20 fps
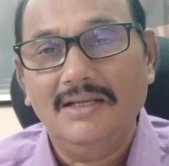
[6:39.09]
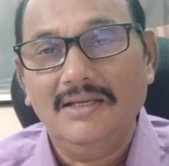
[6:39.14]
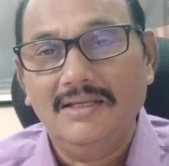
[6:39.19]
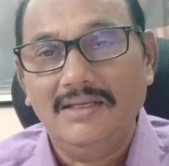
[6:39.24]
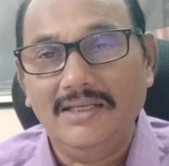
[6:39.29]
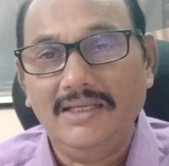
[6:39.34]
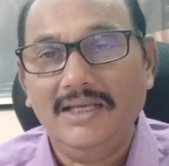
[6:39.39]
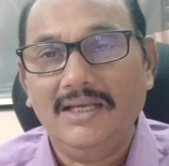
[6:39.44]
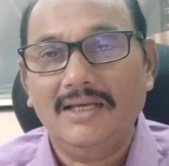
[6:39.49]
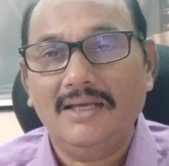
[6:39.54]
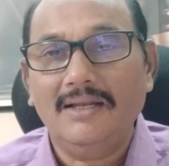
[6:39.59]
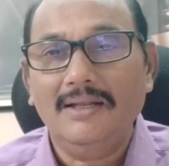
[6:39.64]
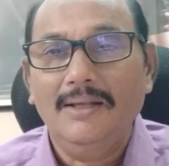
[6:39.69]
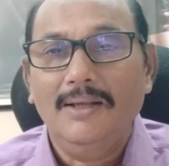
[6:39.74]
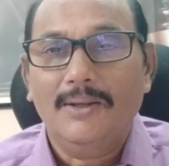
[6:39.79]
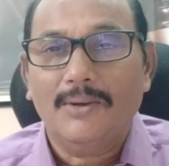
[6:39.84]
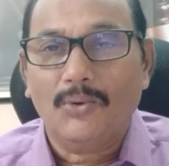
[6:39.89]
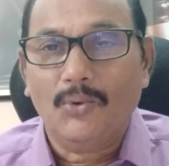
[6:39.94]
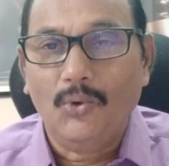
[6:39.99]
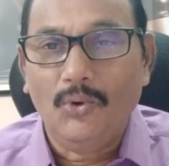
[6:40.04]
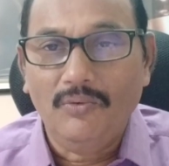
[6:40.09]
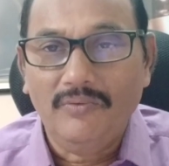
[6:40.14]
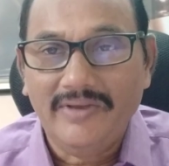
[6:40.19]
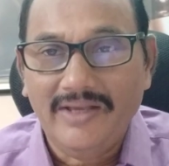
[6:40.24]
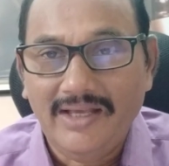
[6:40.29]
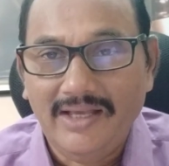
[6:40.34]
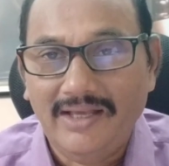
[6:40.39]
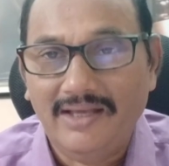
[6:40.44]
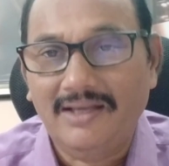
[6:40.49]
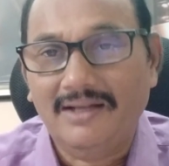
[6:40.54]
Here,
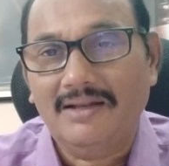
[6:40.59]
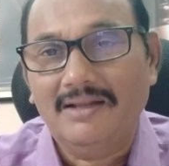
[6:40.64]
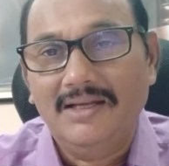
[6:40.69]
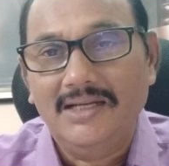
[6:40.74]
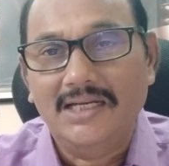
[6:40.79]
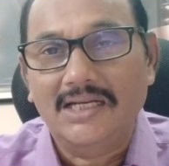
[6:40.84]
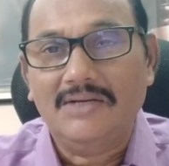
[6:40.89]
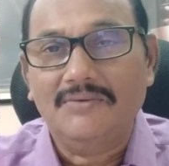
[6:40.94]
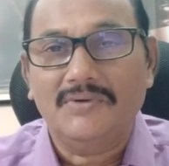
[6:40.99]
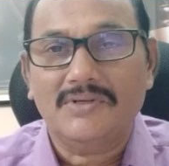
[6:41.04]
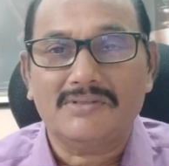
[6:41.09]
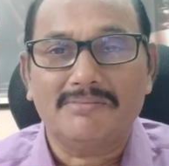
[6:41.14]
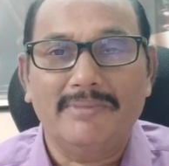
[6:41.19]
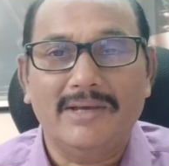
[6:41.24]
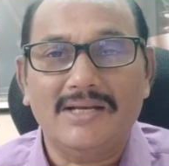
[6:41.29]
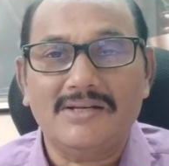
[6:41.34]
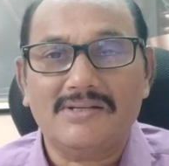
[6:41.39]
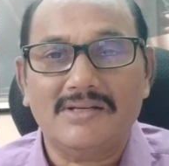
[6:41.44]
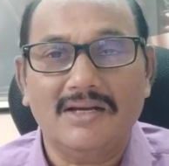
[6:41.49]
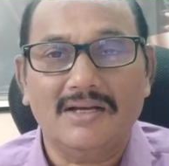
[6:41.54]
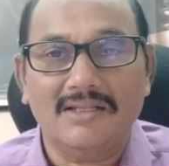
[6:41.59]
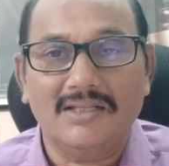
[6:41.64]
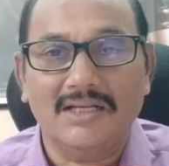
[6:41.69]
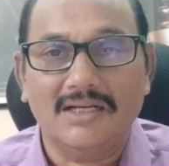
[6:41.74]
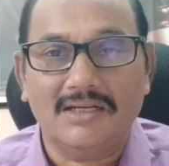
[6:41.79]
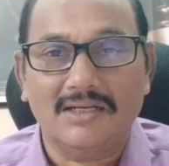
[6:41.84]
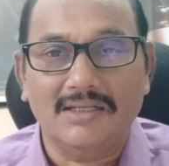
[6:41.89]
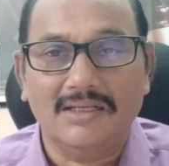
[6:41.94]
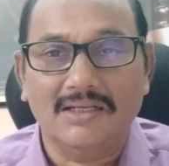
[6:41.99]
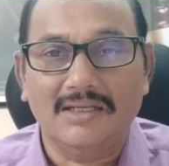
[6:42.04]
nowhere it was mentioned
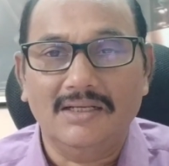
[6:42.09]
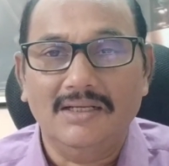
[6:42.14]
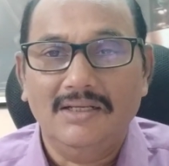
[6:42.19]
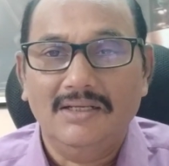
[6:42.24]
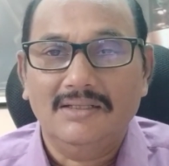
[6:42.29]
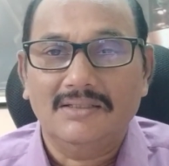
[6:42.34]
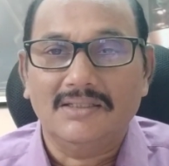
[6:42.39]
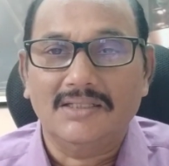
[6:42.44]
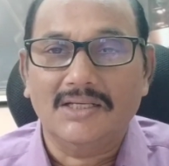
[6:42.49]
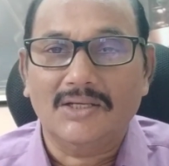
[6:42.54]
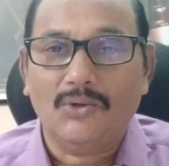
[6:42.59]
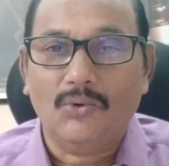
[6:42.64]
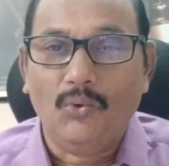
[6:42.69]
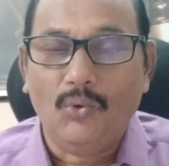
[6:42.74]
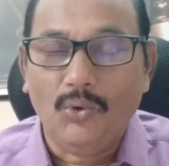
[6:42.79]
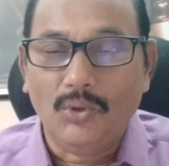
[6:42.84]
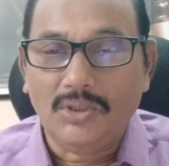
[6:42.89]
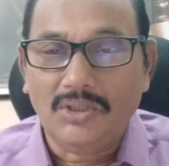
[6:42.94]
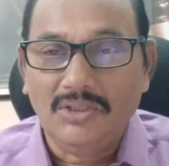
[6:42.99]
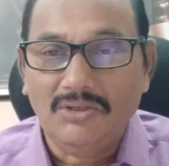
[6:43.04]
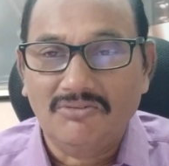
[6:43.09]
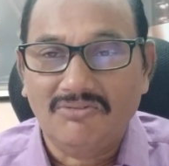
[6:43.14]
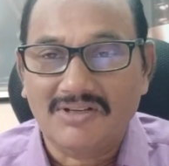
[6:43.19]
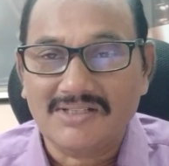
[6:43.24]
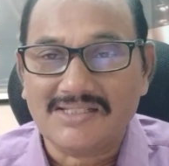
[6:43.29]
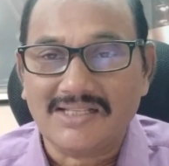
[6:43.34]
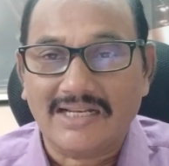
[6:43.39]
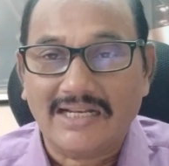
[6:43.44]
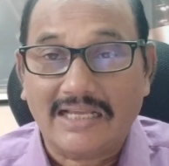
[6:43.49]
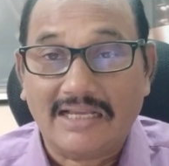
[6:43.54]
that the court
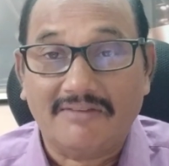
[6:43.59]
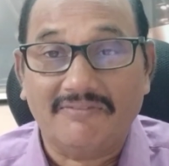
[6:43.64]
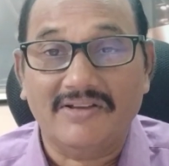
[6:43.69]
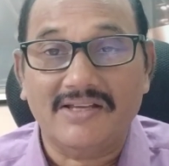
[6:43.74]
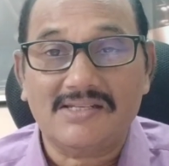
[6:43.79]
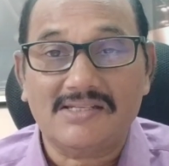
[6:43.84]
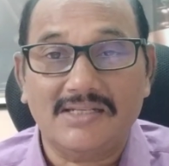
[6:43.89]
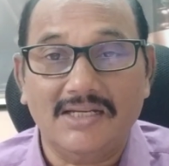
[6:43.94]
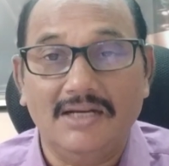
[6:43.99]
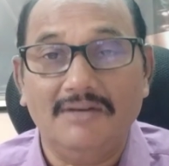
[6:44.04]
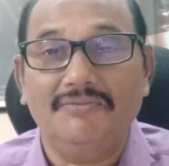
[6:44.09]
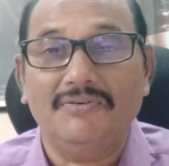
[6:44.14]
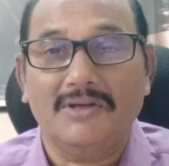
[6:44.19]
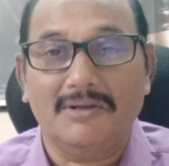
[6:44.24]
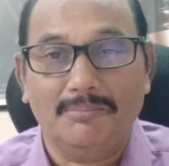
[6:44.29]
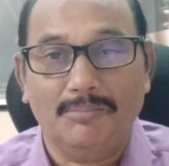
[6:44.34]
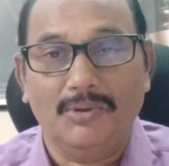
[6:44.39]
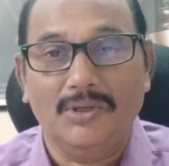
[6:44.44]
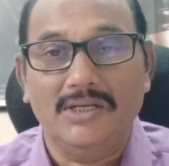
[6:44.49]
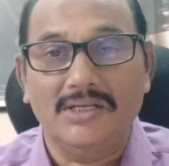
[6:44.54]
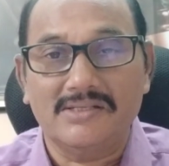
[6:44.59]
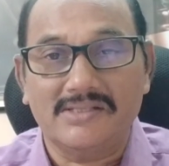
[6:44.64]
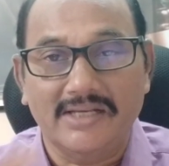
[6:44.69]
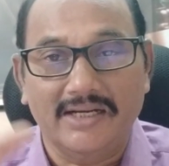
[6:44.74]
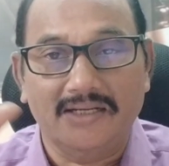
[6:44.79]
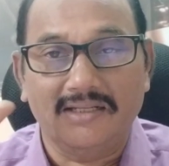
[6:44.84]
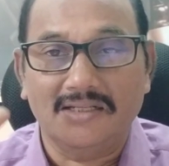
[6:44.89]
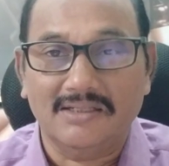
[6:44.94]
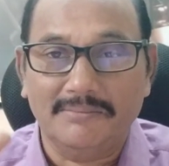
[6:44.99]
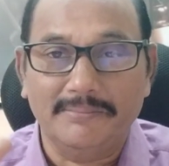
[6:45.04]
was requested for police
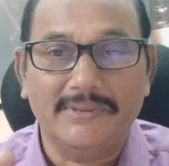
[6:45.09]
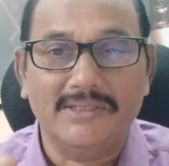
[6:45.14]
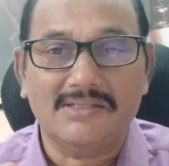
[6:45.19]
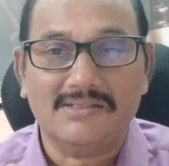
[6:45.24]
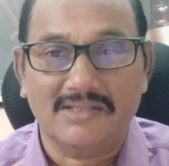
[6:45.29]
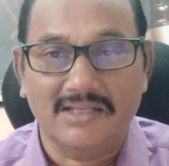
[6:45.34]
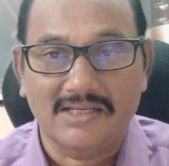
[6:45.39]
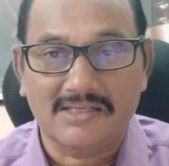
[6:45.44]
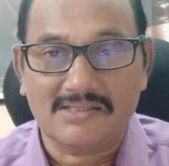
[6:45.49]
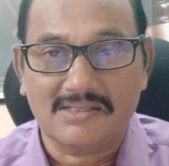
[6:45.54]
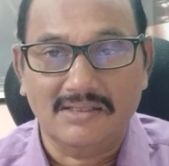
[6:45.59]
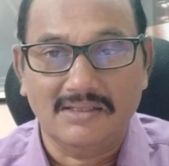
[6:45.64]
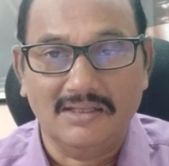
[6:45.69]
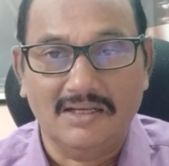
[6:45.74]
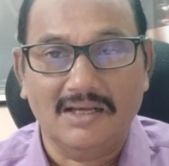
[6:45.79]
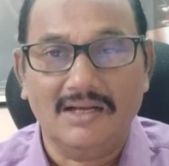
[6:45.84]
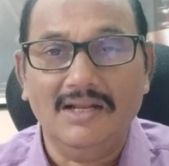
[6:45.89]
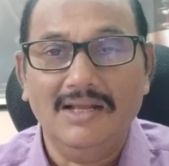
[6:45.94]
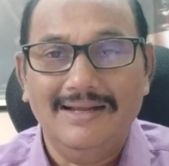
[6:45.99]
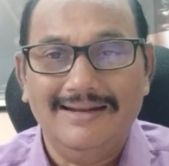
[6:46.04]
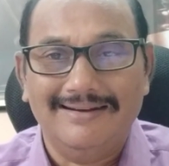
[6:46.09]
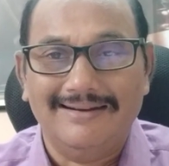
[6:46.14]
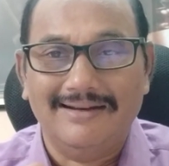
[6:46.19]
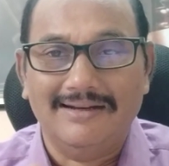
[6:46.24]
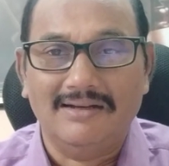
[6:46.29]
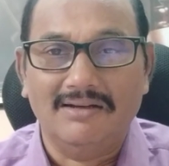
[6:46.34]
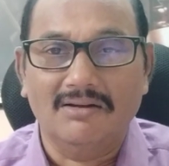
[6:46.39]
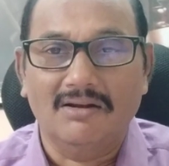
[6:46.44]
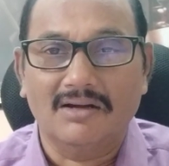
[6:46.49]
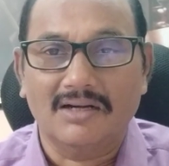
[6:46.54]
aid. That means Tahsildar
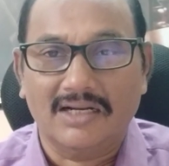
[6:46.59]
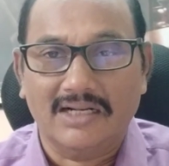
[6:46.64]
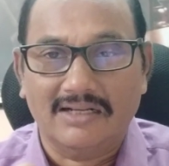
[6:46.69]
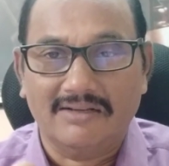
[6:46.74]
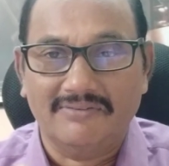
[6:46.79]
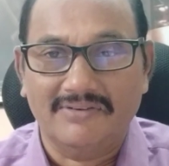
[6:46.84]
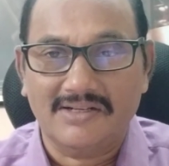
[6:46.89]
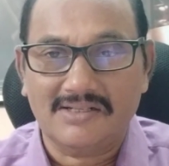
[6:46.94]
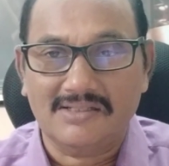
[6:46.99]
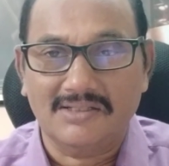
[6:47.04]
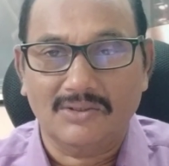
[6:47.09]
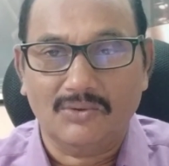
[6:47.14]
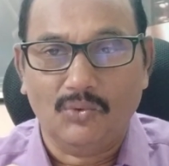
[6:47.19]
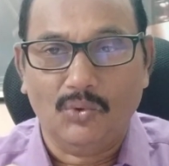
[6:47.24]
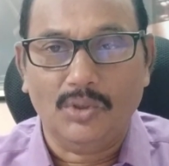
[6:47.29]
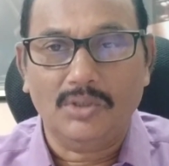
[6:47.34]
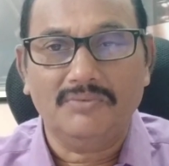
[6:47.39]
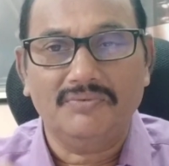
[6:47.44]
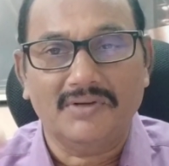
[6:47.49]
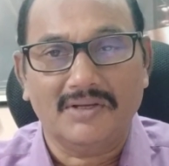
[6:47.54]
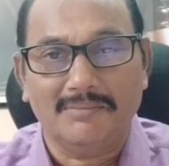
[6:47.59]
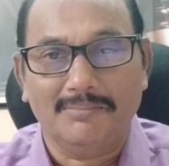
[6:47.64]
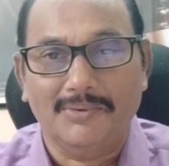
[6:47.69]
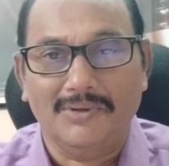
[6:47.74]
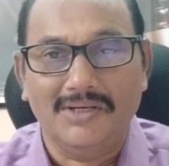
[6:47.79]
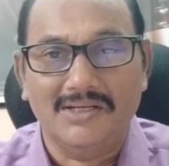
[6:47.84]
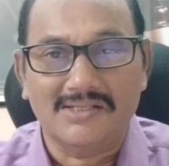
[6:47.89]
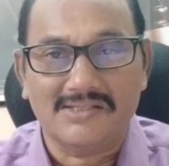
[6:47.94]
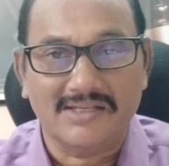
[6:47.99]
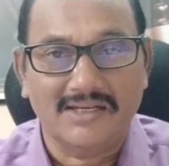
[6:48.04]
did not request the court for
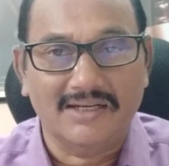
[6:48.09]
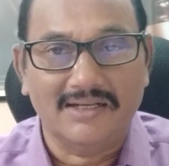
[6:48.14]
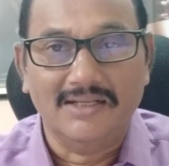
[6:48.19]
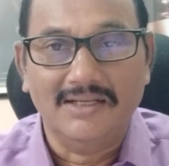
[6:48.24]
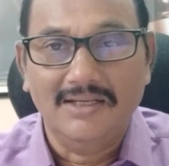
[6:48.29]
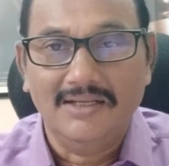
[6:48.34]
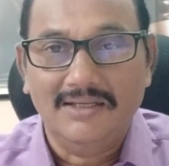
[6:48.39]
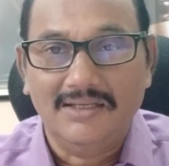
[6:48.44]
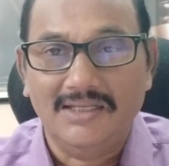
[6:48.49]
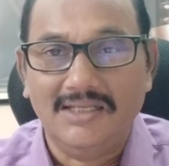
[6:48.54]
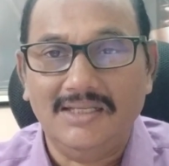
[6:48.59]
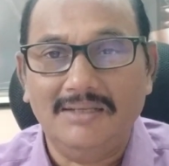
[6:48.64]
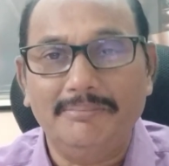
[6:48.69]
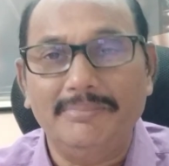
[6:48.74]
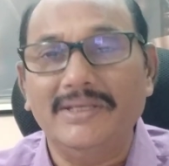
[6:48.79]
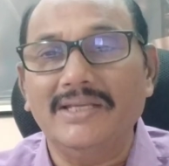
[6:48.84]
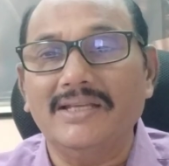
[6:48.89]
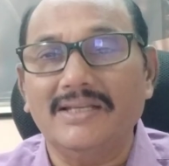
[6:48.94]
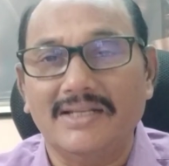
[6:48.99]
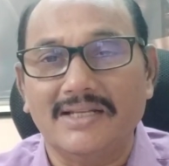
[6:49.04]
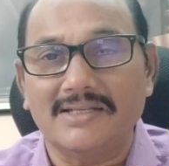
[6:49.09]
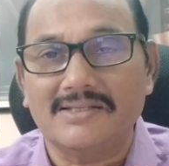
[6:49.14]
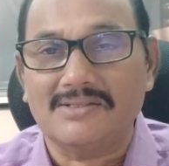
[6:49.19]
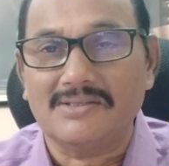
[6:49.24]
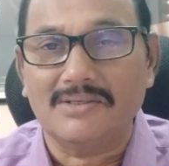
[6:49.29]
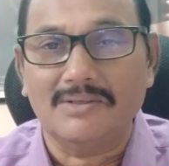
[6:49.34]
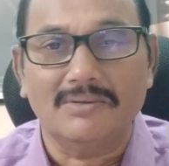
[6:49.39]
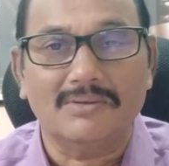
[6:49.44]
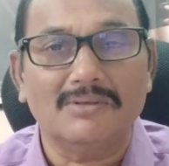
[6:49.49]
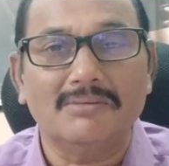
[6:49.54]
police aid. He, being an
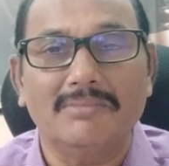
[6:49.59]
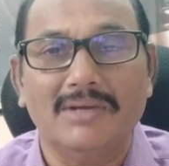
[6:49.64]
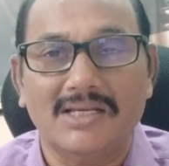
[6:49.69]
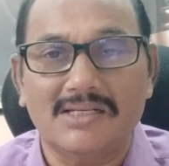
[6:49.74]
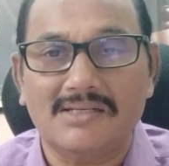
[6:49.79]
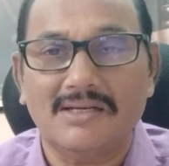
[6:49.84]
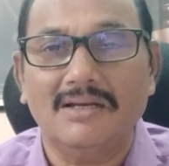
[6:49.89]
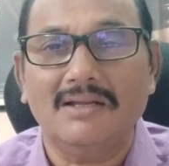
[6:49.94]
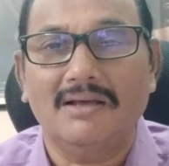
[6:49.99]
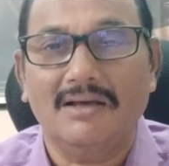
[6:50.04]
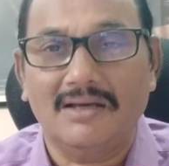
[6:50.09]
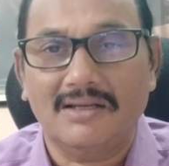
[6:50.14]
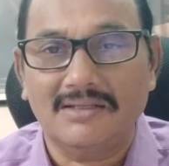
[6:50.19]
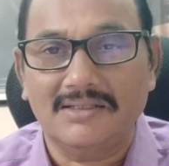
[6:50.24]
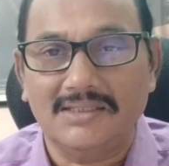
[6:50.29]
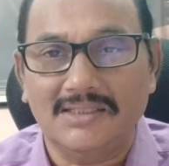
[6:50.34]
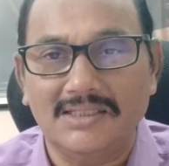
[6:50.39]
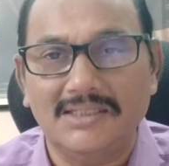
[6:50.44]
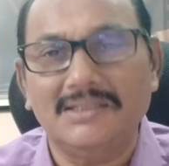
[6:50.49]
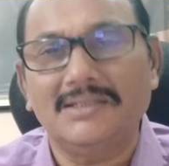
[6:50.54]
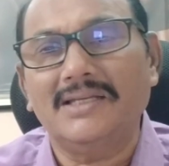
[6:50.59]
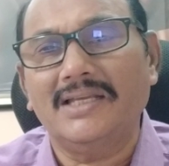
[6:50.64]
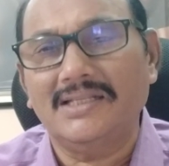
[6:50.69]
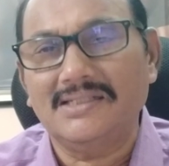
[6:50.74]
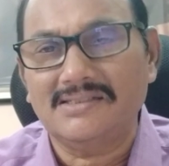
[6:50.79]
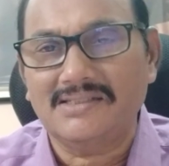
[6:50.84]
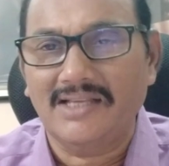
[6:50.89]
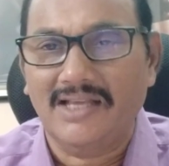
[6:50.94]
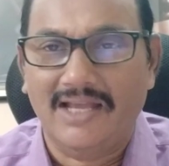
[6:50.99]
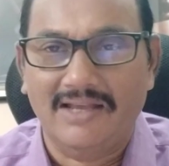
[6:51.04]
executive magistrate, or he
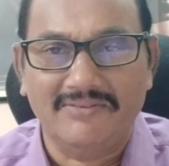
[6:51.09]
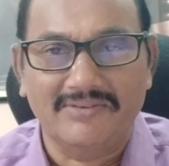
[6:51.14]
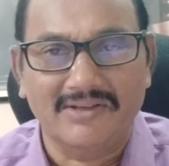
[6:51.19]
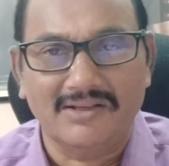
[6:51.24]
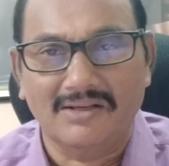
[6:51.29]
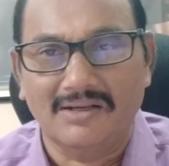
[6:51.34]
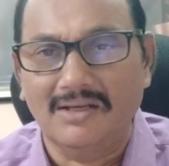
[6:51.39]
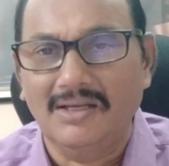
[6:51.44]
is having